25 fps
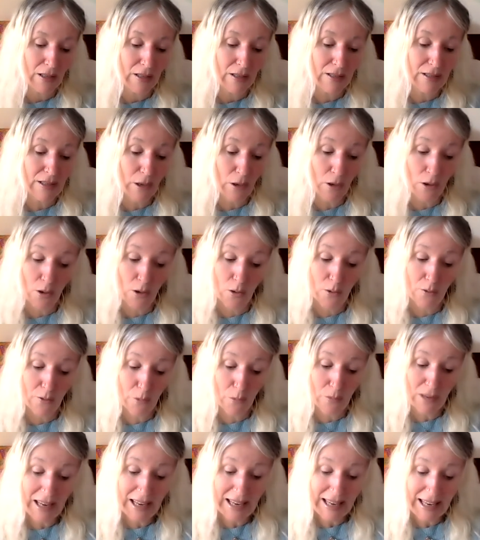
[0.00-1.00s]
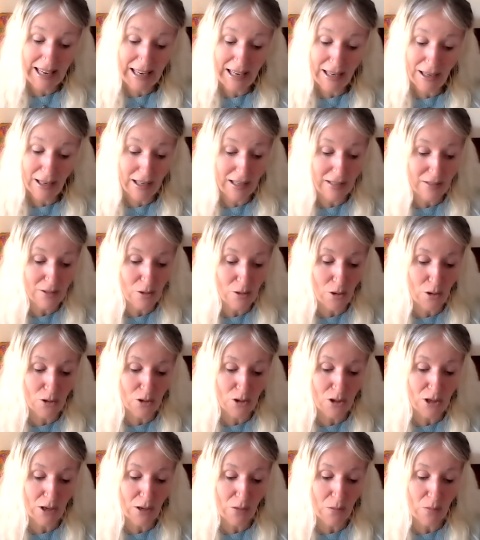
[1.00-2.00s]
So for me, it's
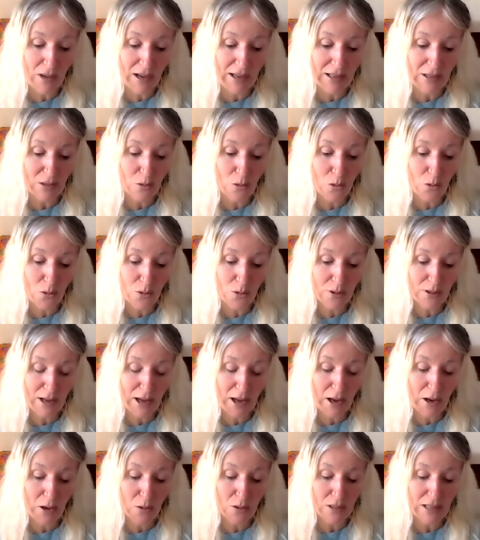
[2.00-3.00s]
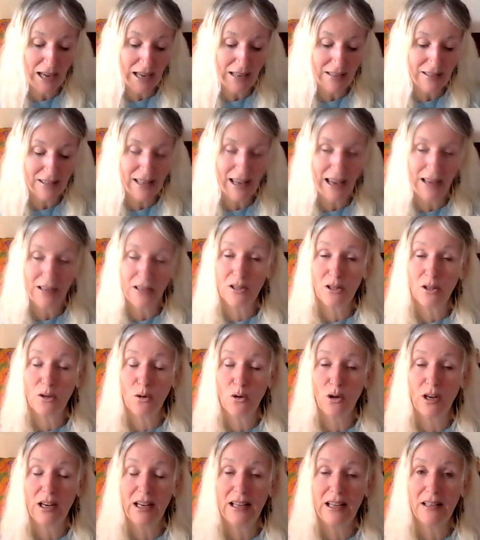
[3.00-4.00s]
conjunct my north node at 10
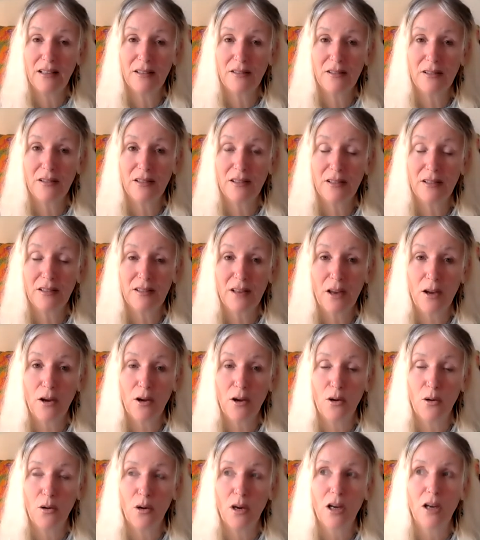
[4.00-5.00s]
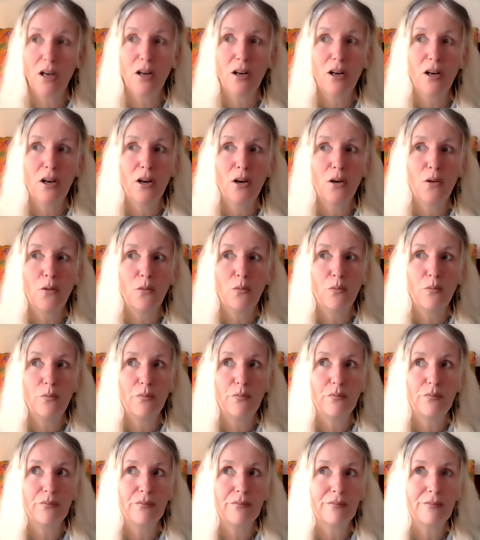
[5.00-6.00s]
degrees. So
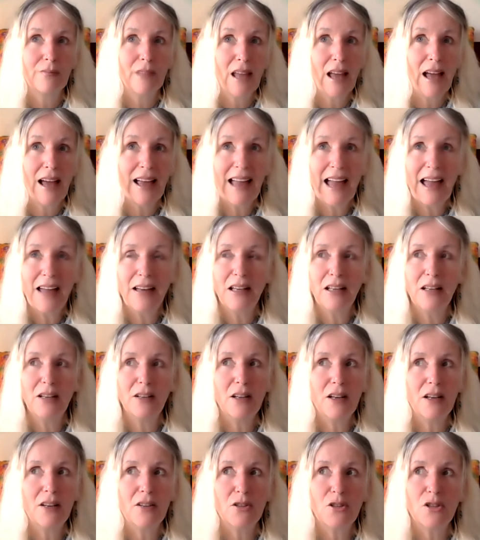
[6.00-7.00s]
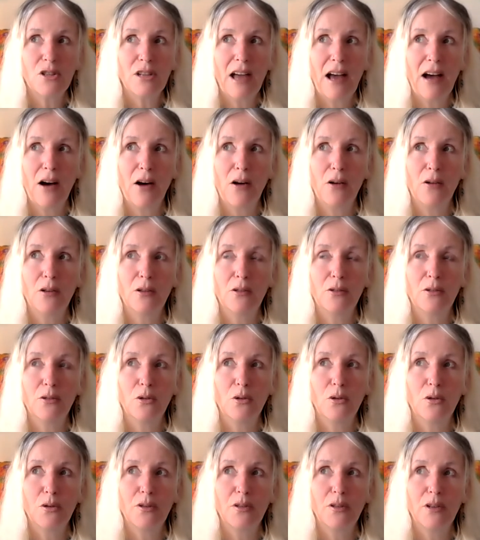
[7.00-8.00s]
again, in a nutshell,
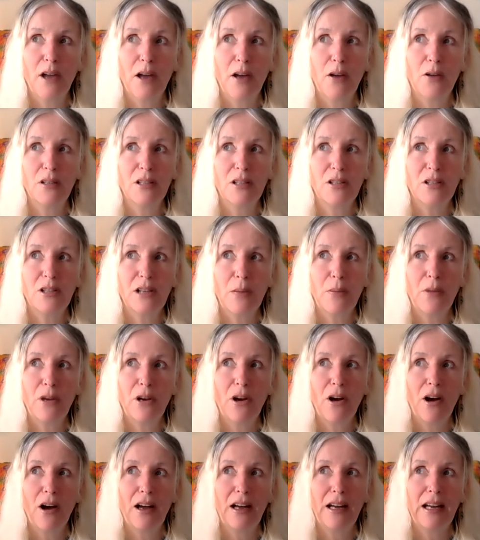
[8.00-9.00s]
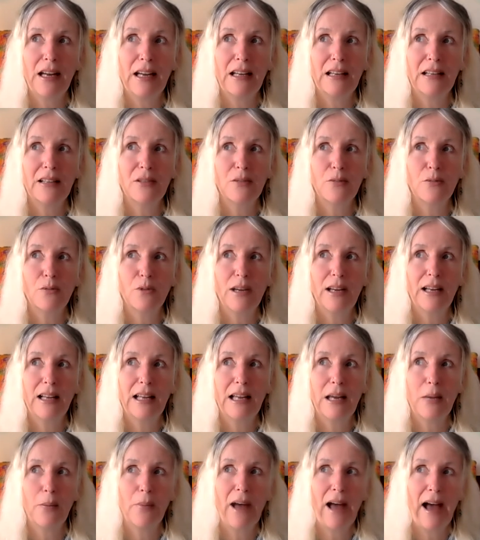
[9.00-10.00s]
north node in Gemini is
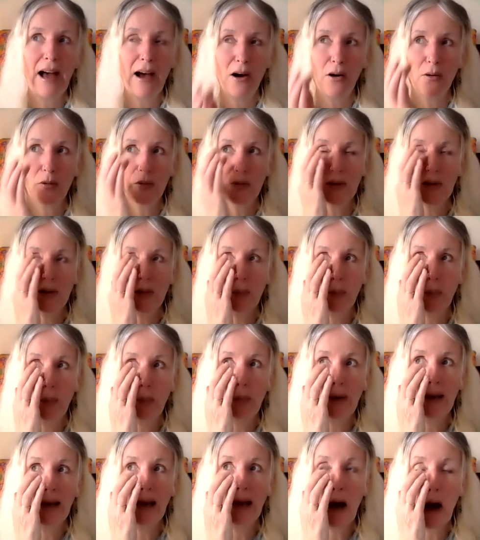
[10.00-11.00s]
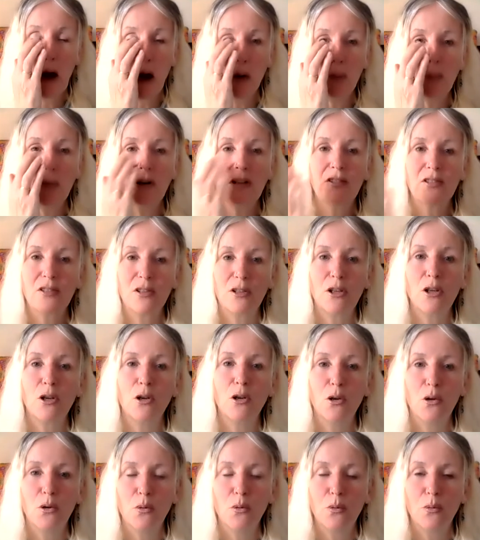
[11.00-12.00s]
really about being open to
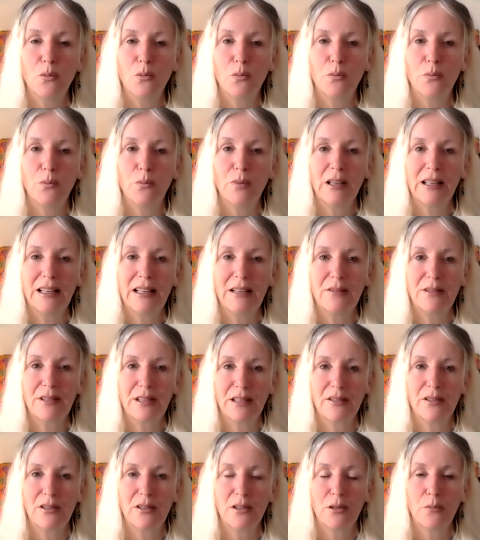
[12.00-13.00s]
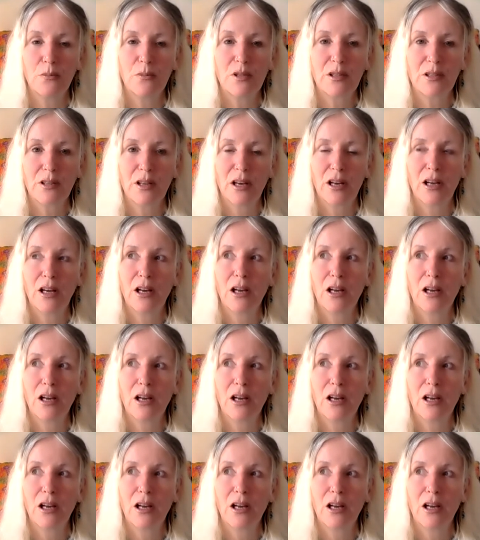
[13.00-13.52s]
new belief systems,